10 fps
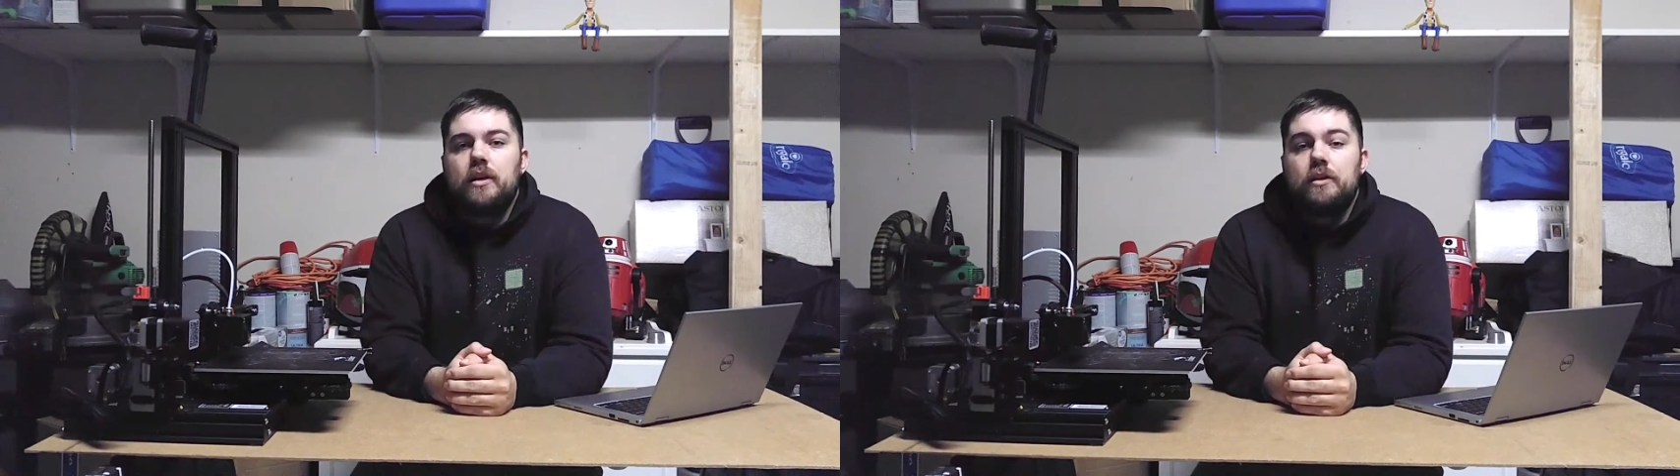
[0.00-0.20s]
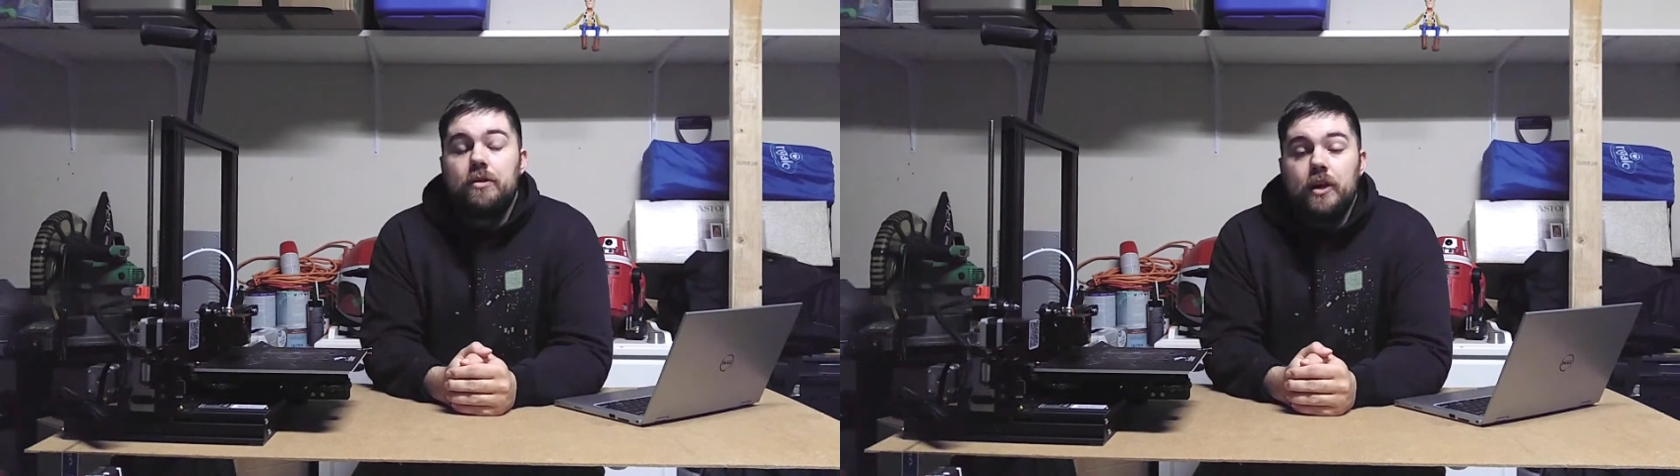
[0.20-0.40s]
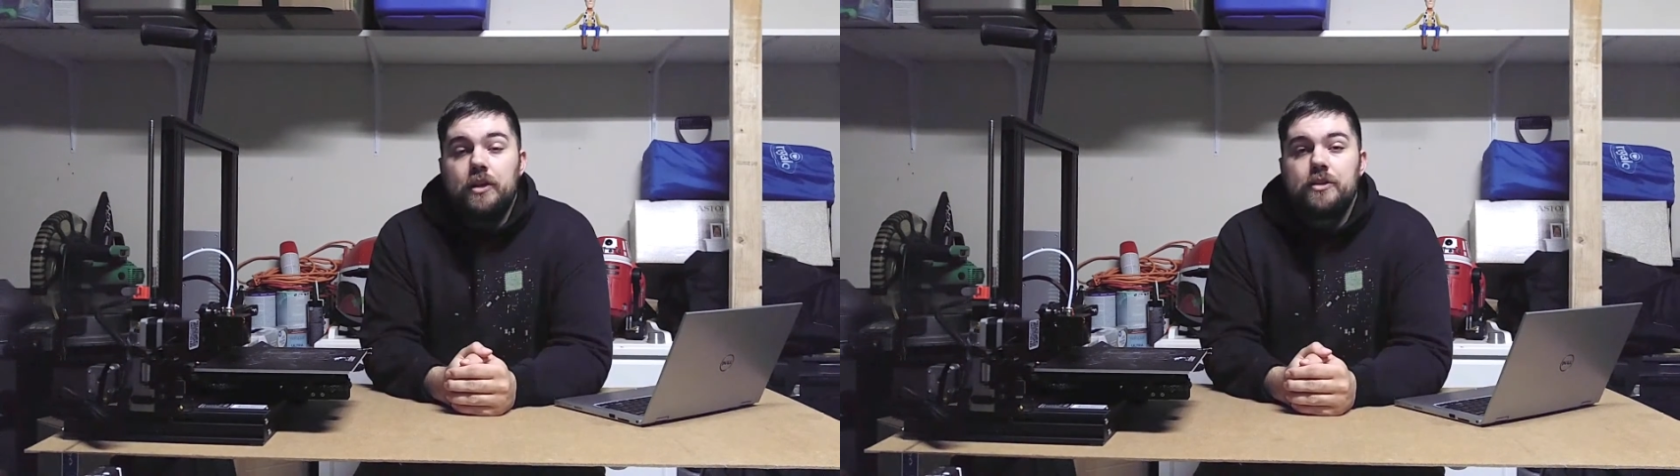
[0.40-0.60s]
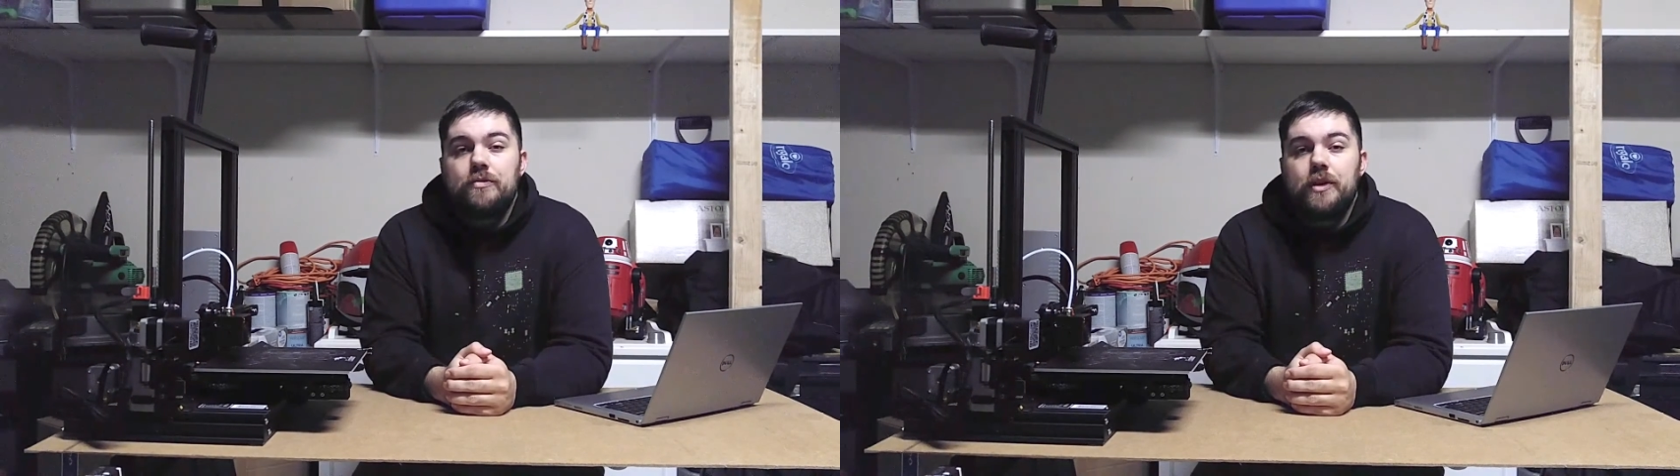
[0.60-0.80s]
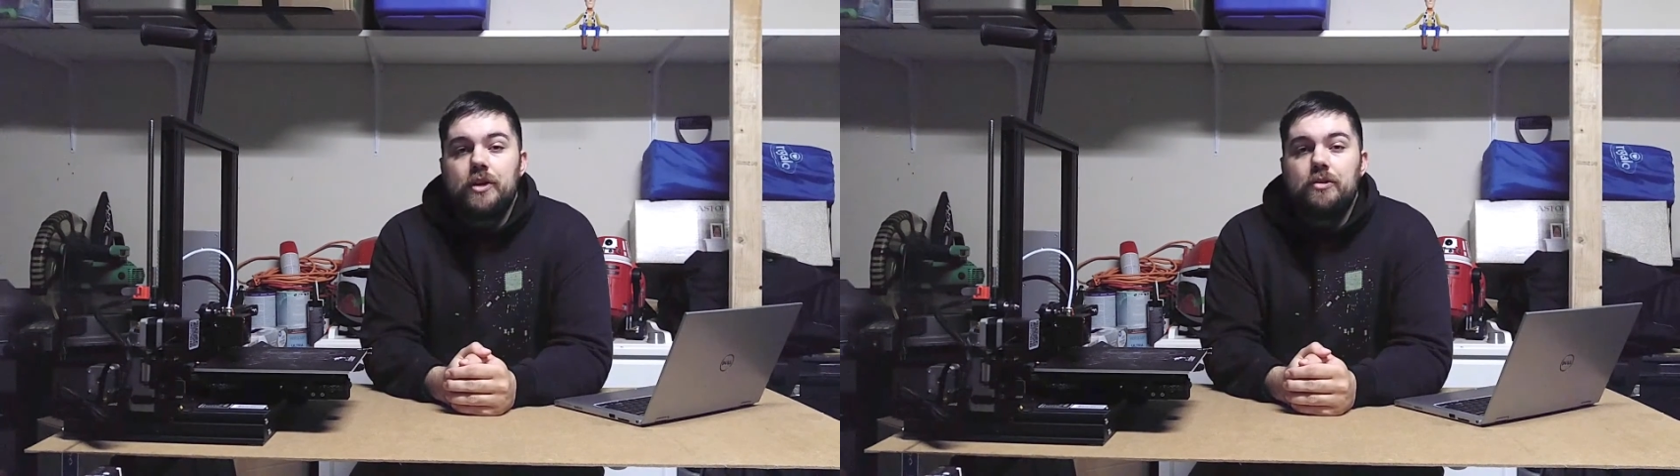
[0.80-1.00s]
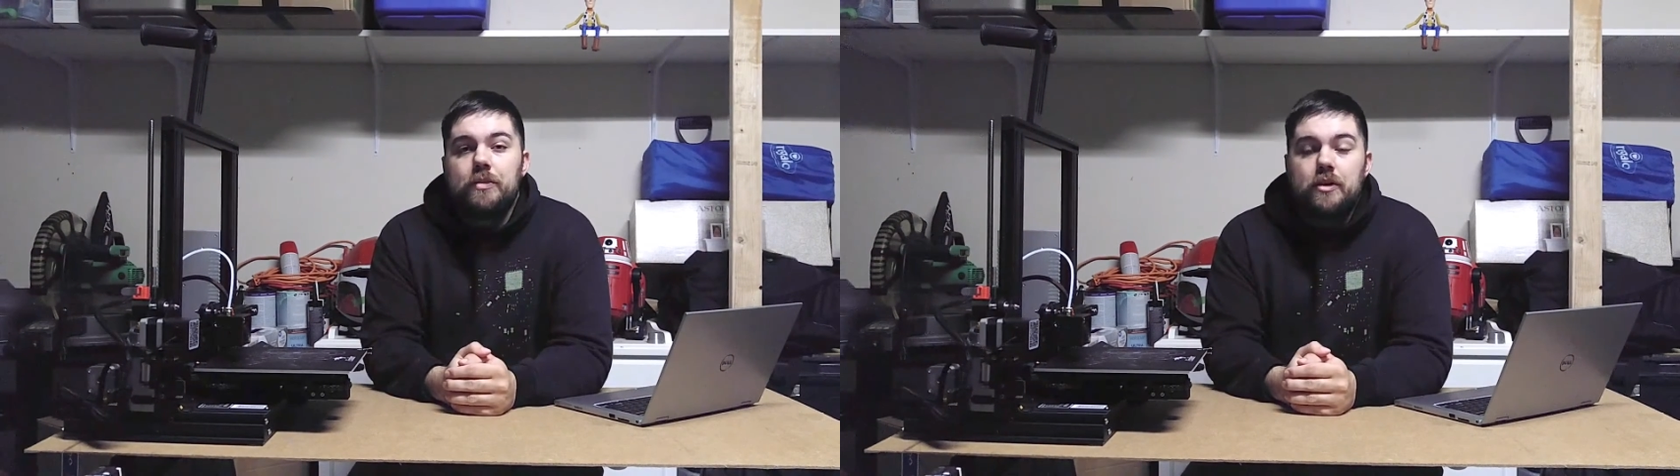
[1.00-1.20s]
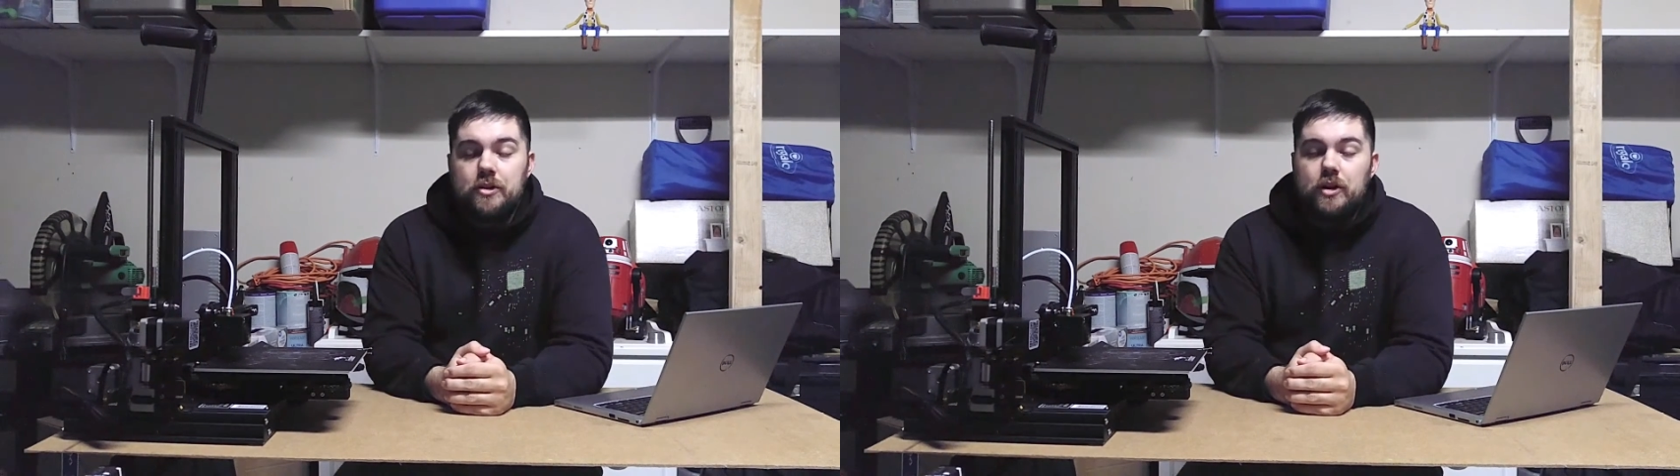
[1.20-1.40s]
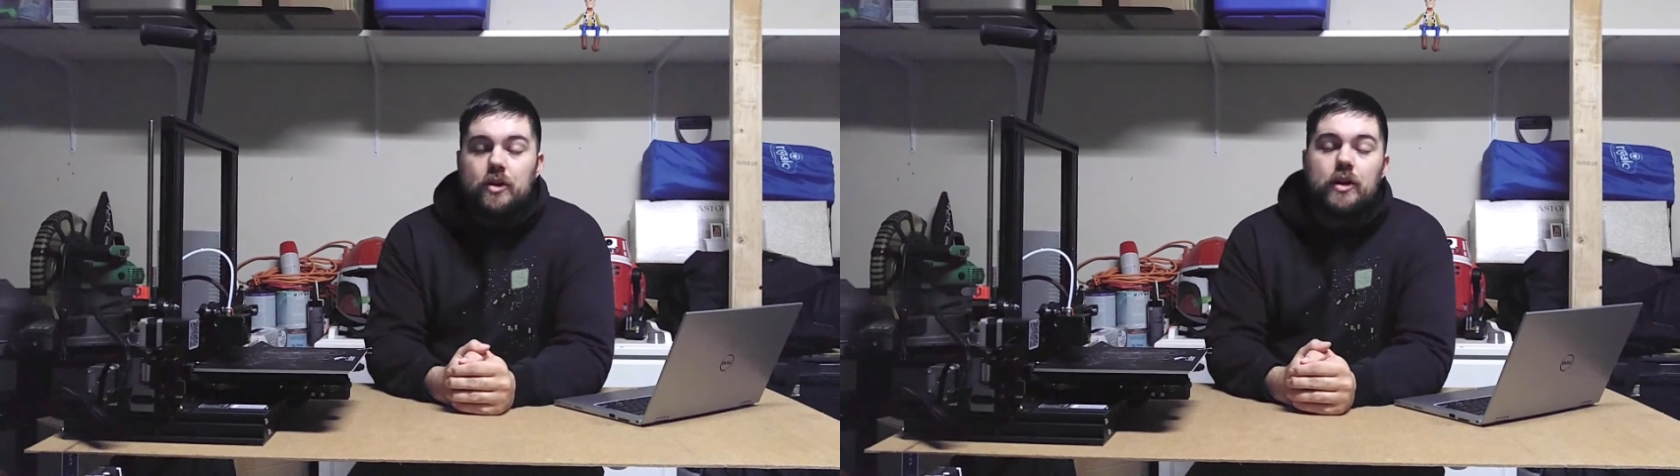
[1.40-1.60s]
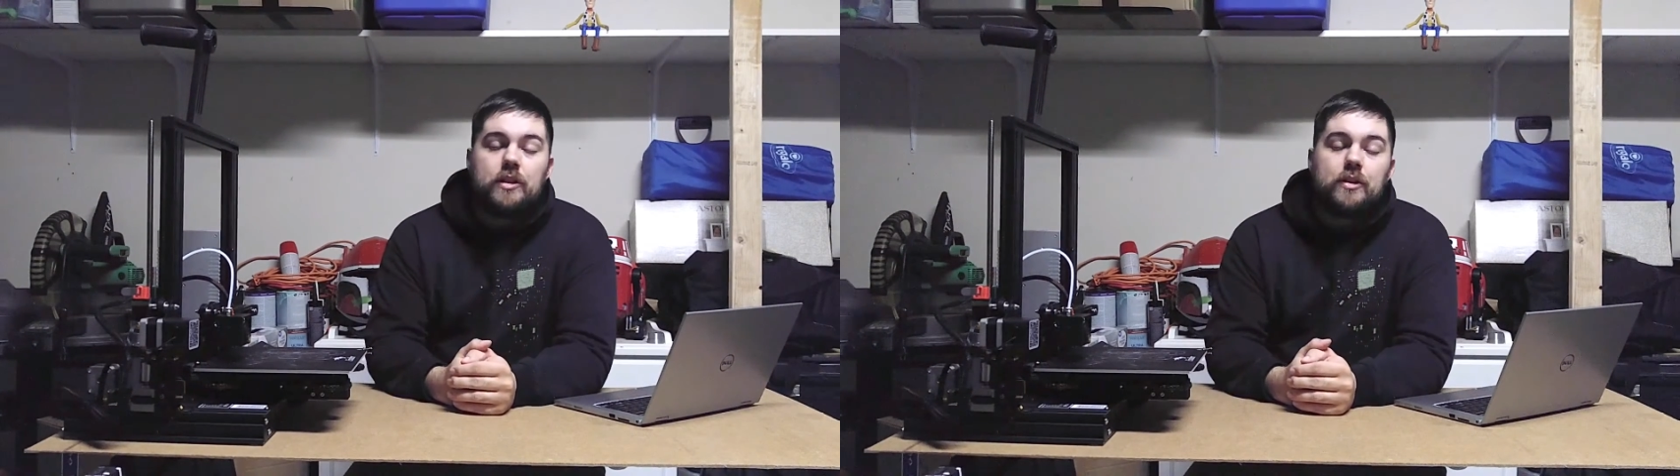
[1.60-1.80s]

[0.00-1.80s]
If you like this video, make sure you hit the